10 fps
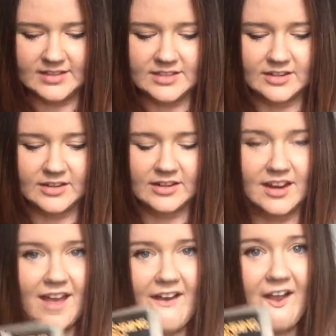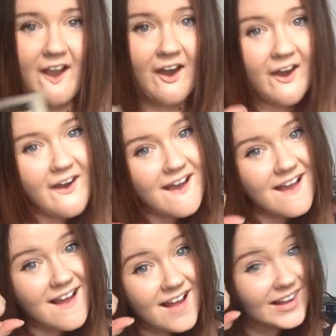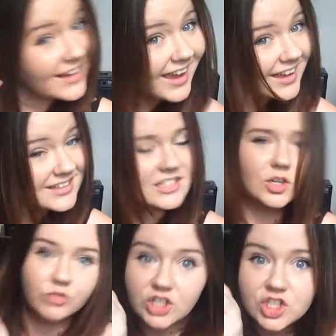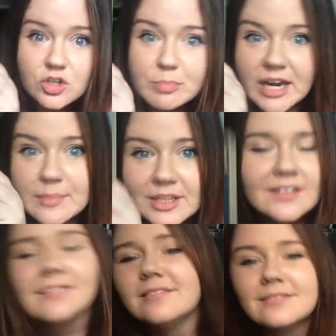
So yeah, this is the original, baby.